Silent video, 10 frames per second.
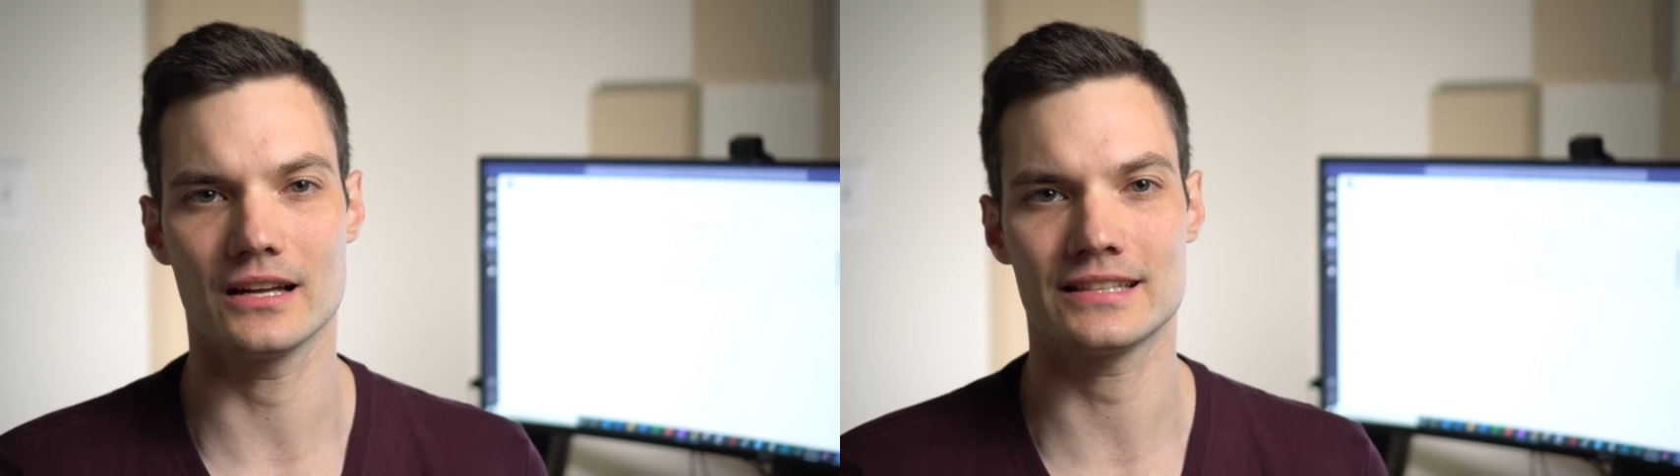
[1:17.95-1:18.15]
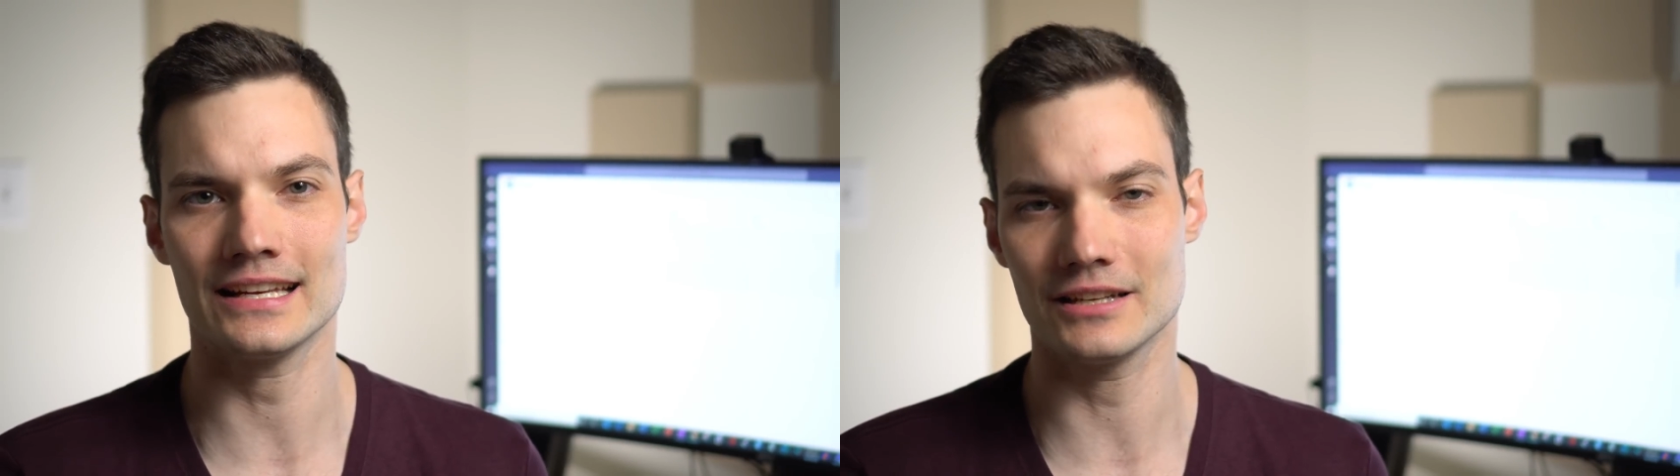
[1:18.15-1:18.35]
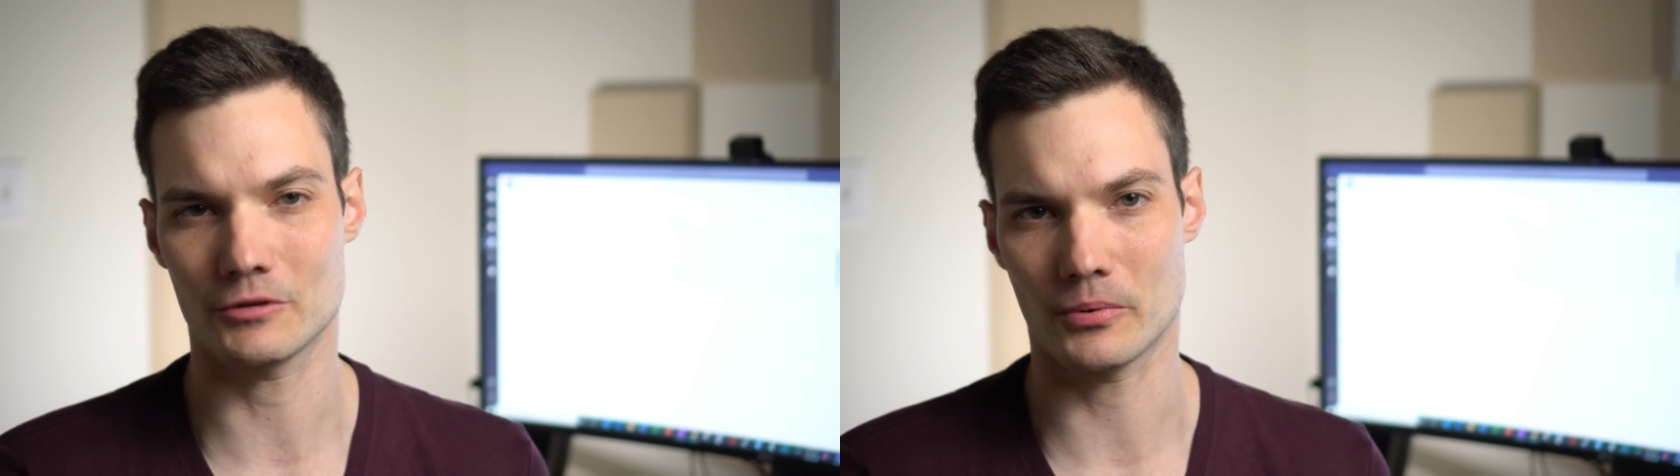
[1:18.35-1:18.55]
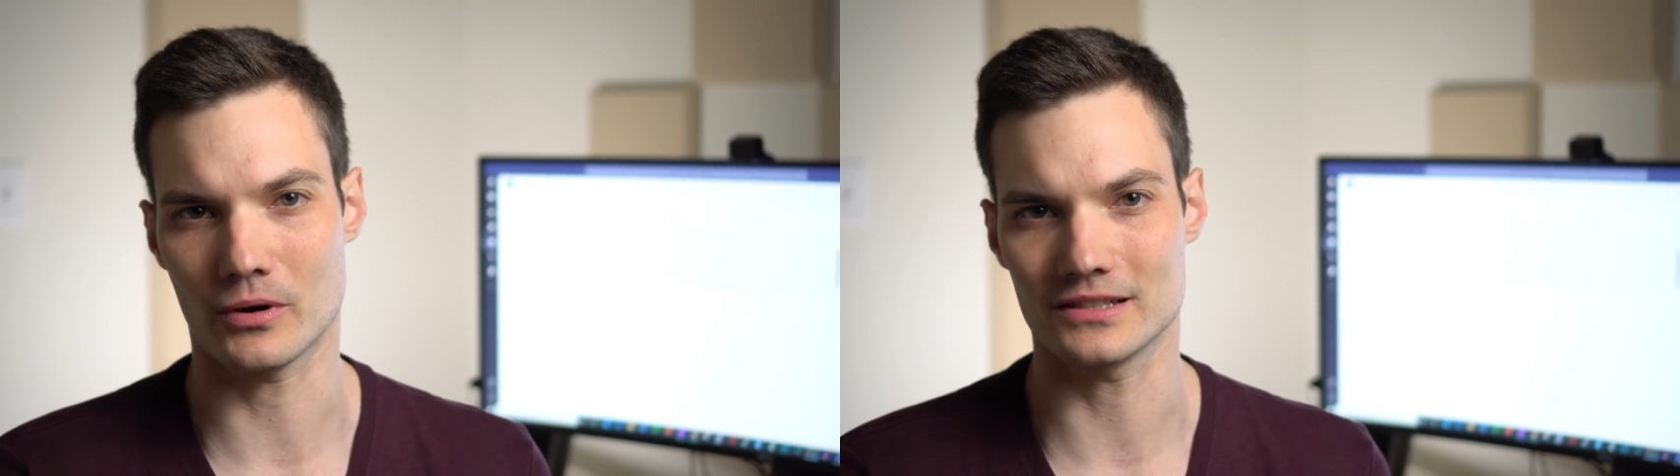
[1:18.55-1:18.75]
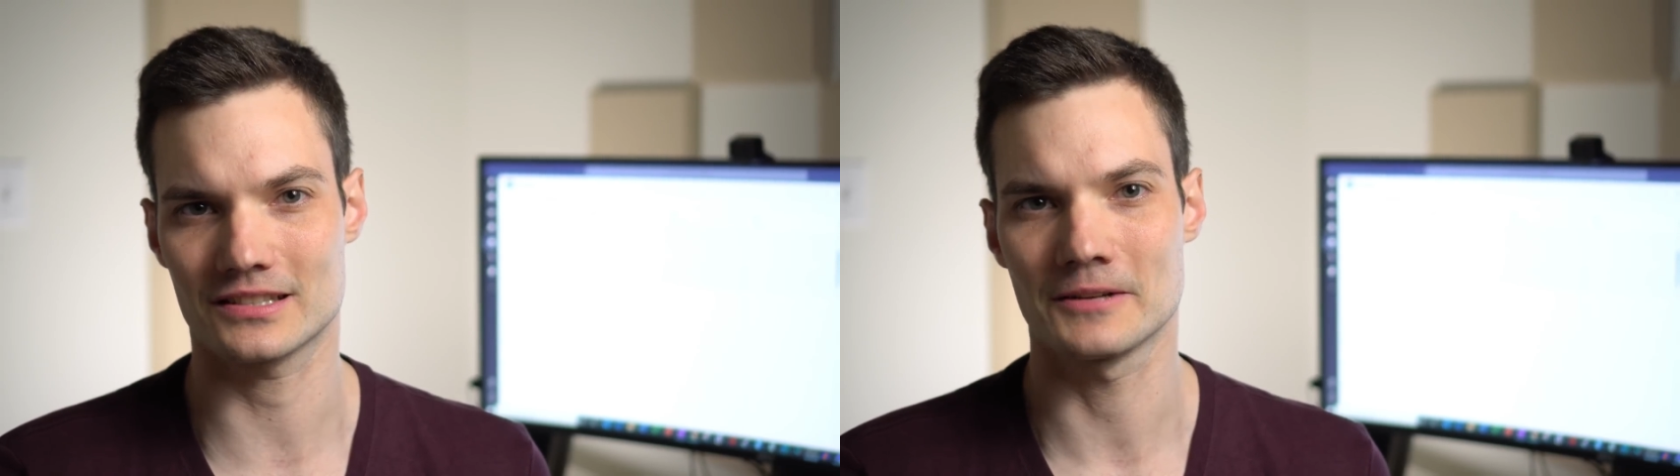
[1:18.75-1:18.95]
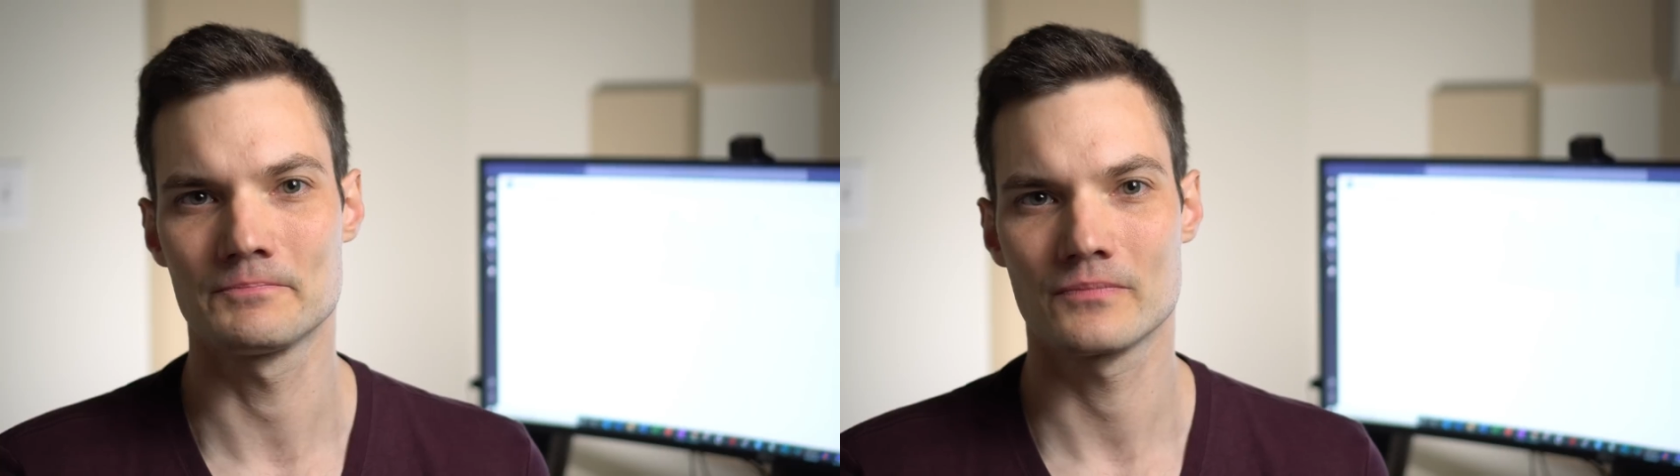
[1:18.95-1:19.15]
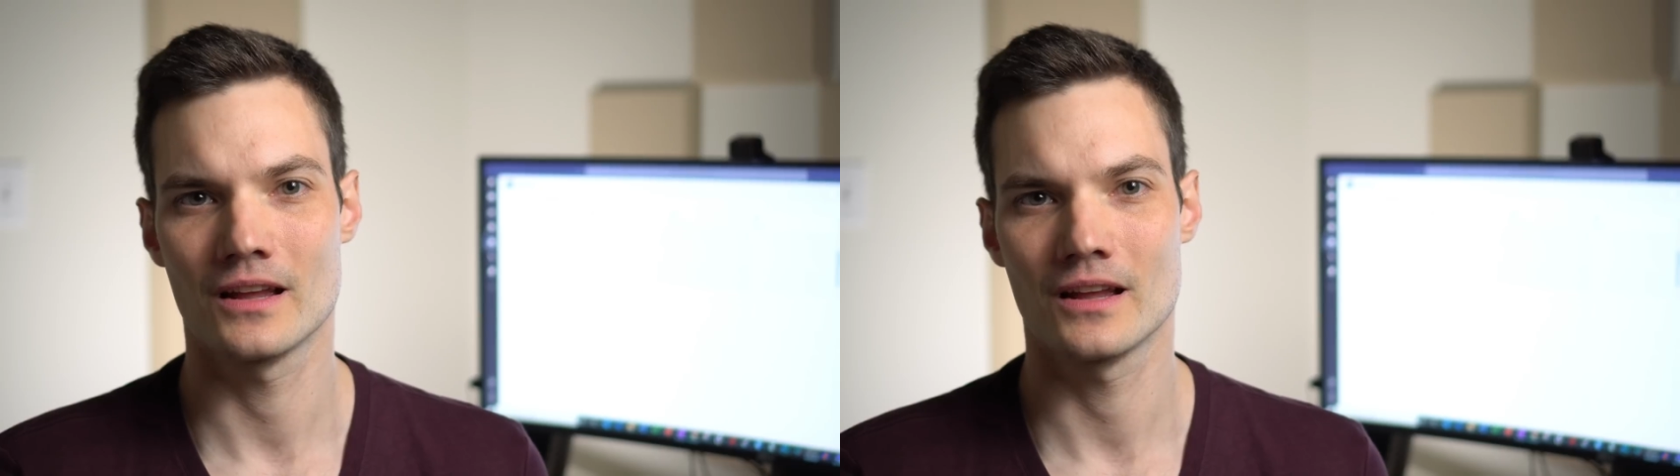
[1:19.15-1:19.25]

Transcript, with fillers: attendee reports.